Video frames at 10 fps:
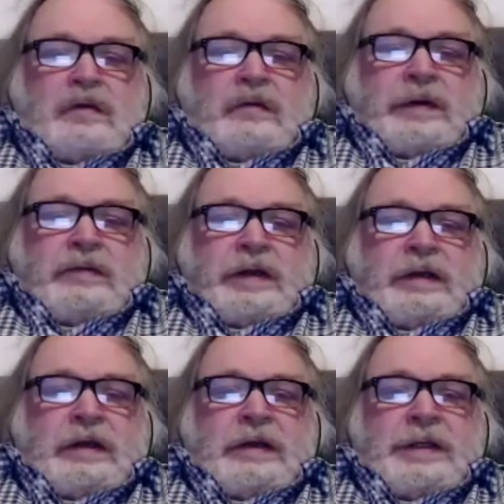more we
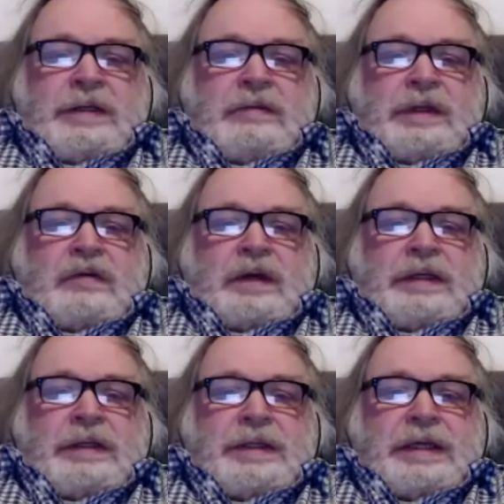realize it was
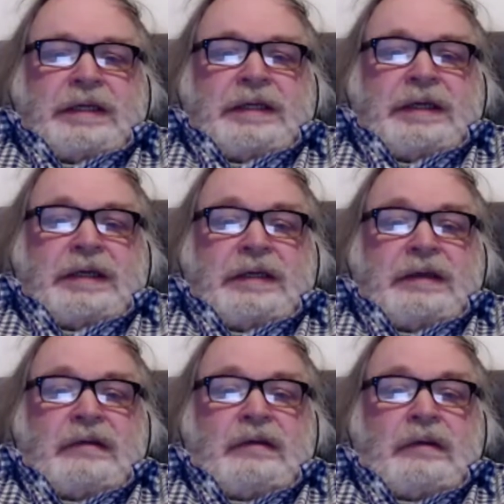quite
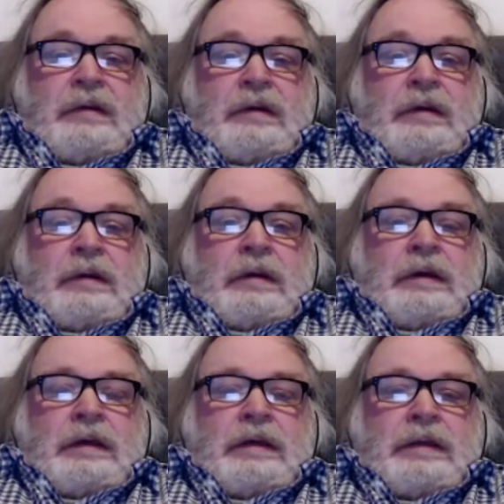dated.
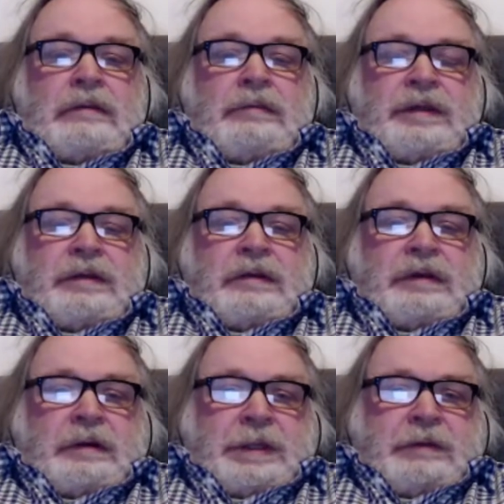But the
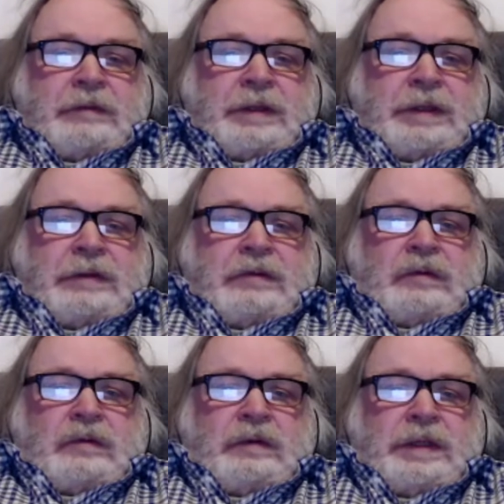Theosophists
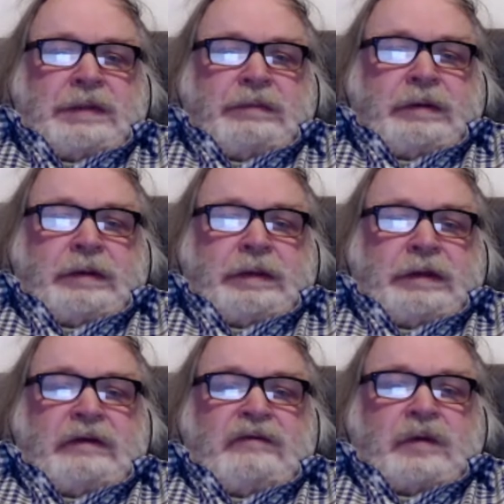have always
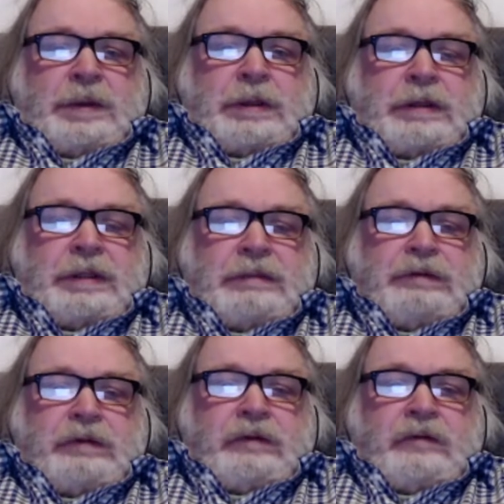believed, or tried
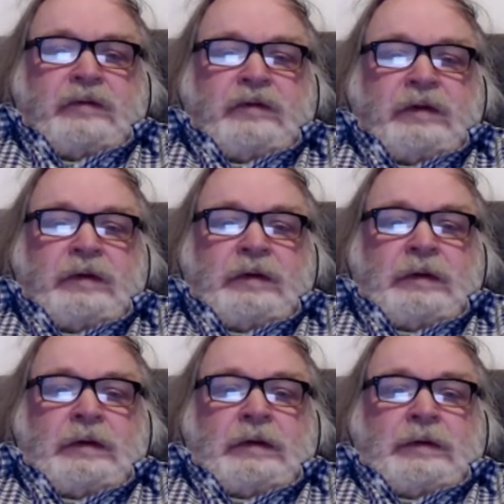to prove,
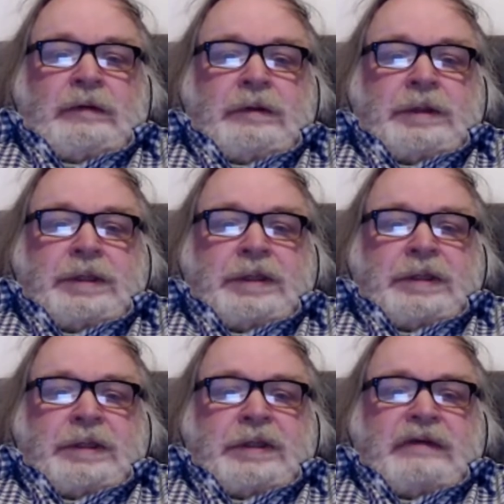that
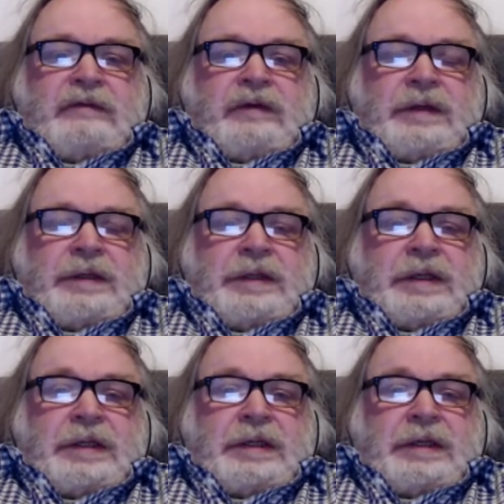Jesus never
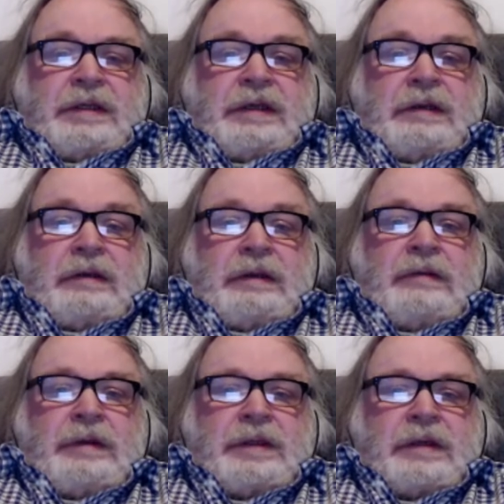existed
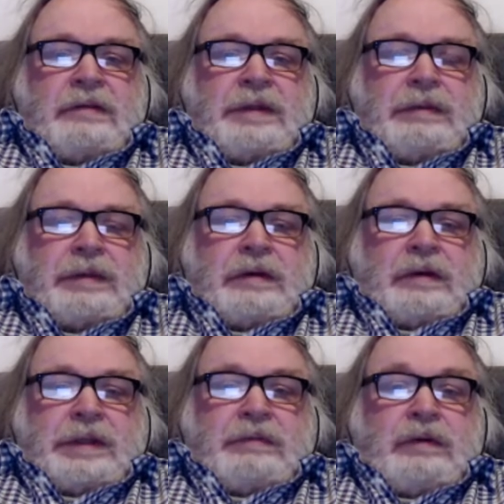in the terms of the
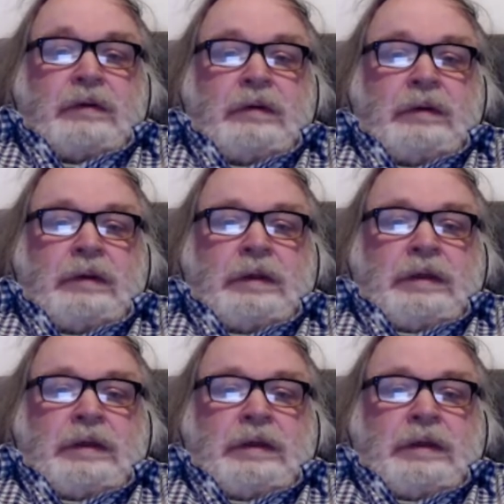gospel,